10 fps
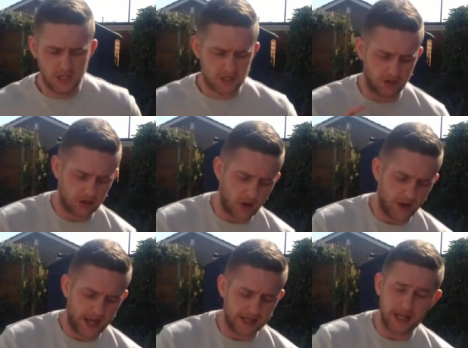So go
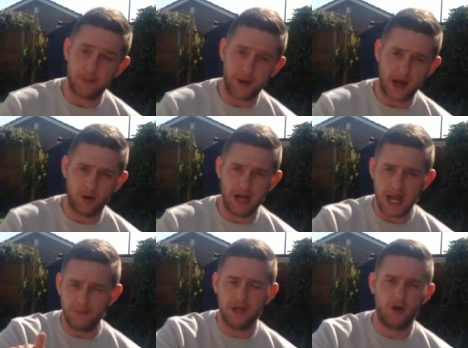ahead, get The Power,
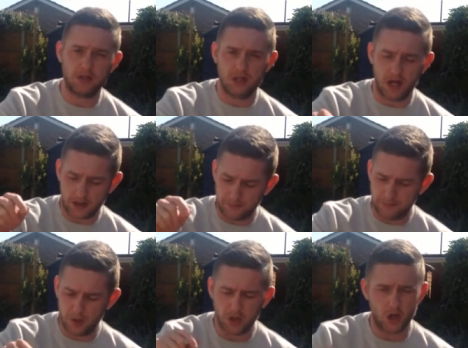let me know what it's like, and
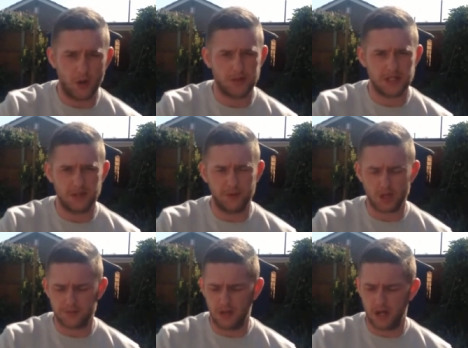put your comments in the
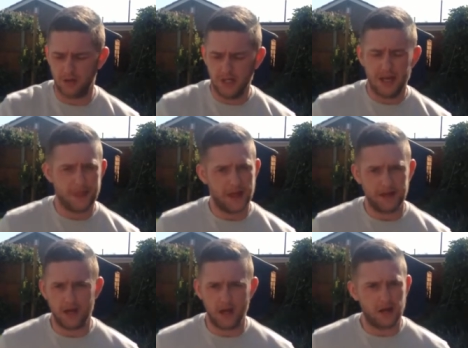box below,
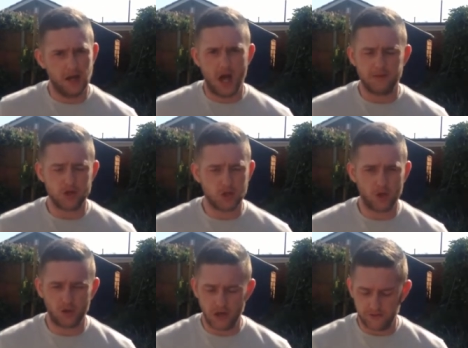and I'm sure
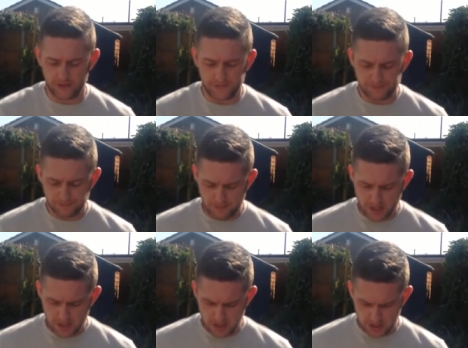you'll love it.
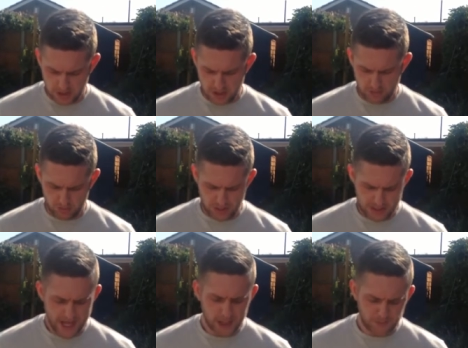So
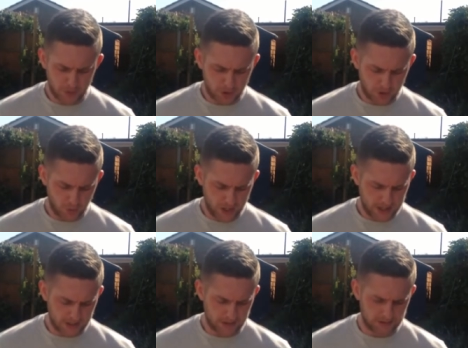next book of the
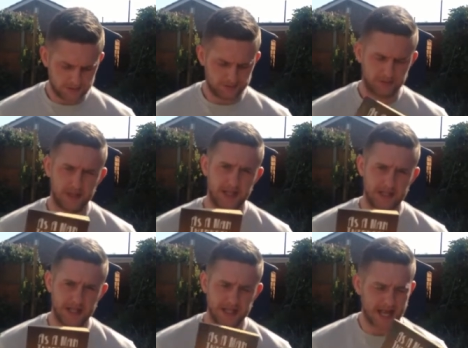week is
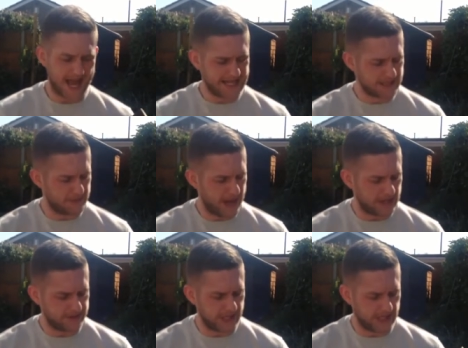this, As a
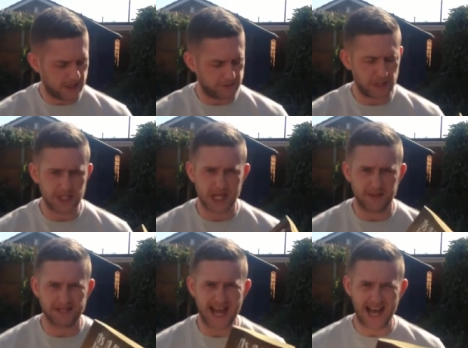Man Thinketh by
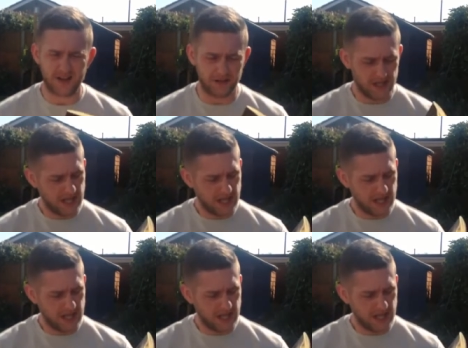James Allen.